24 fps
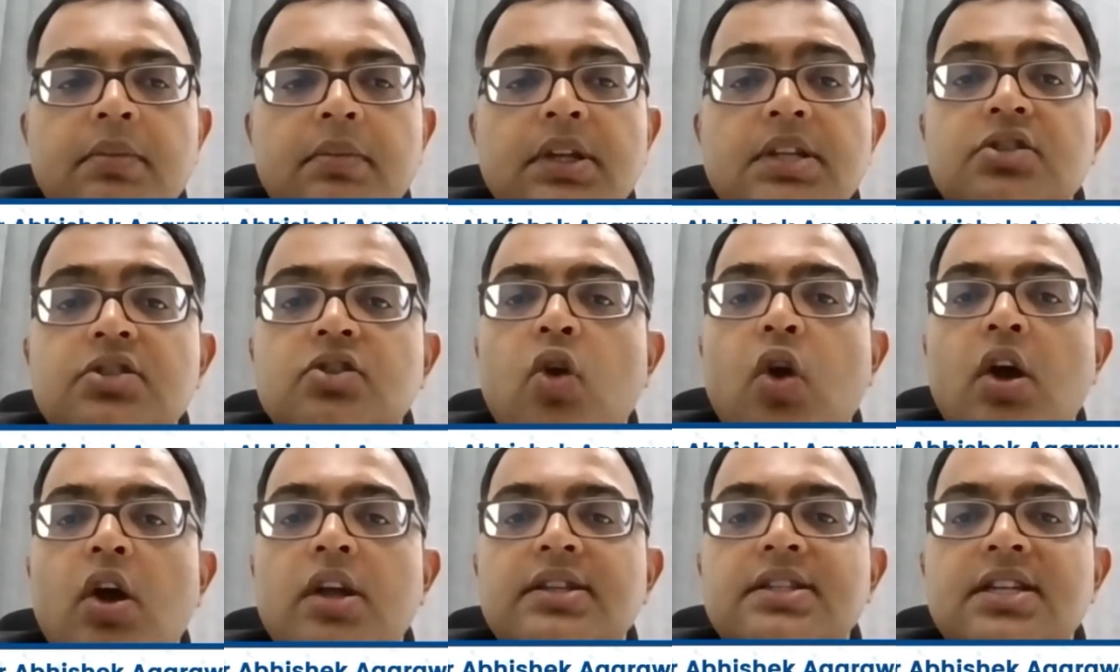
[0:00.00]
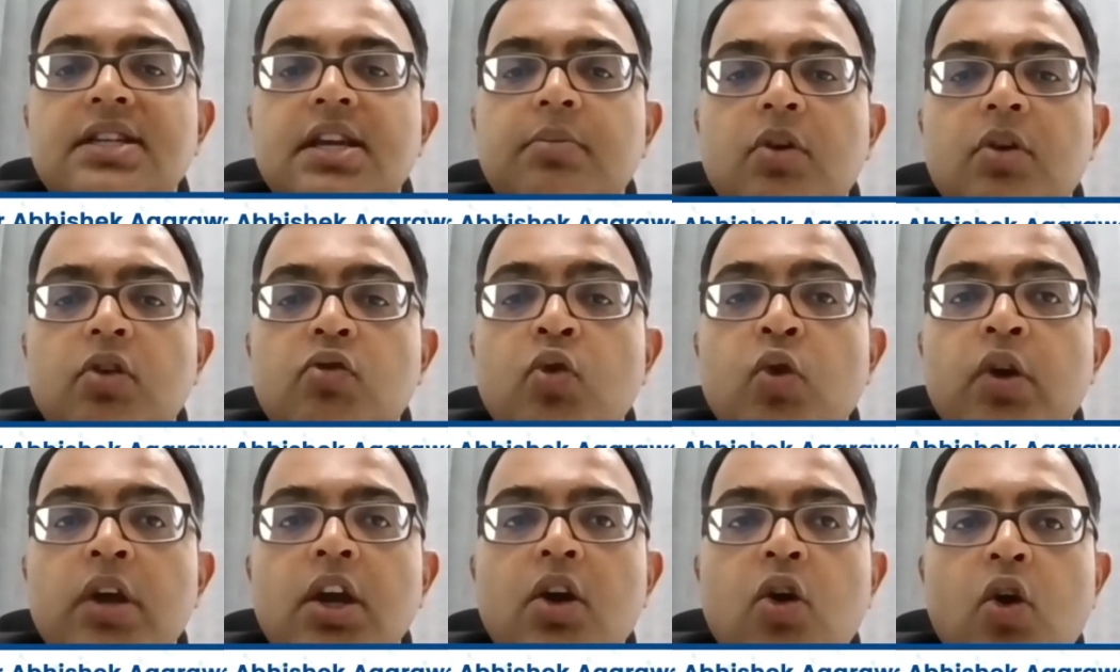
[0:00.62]
this concept
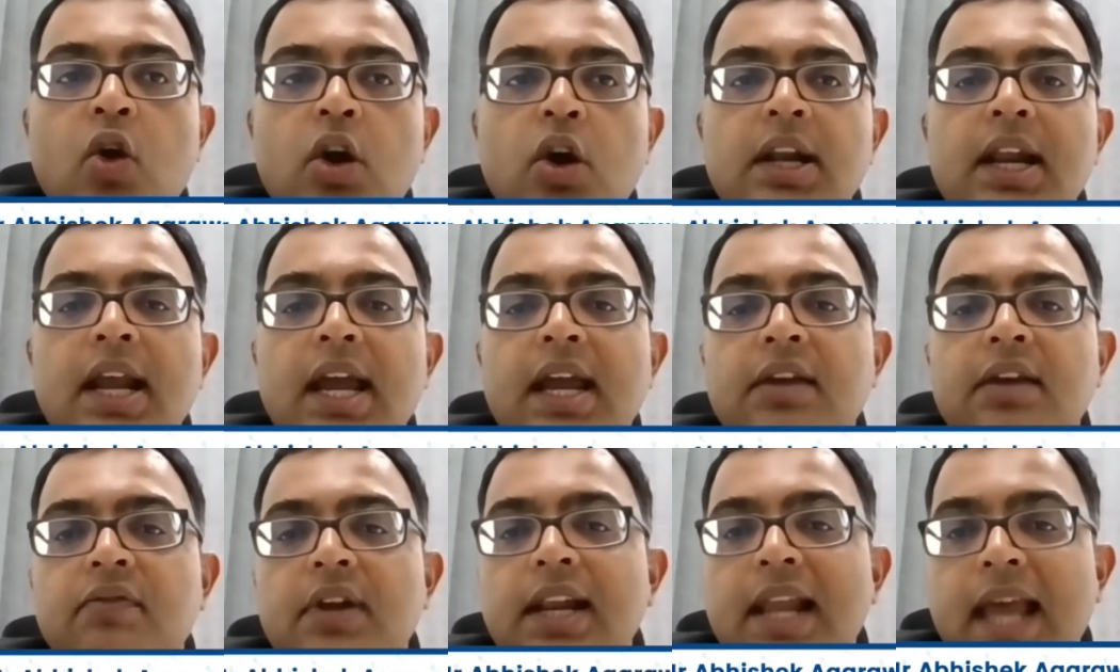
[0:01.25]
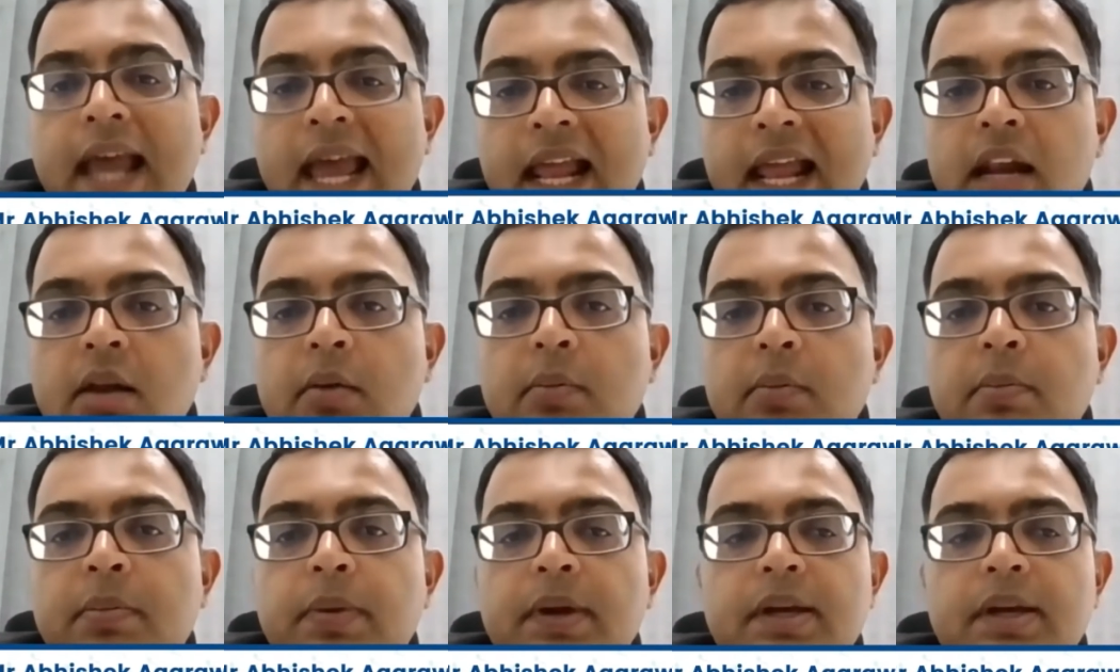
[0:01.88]
of going online will help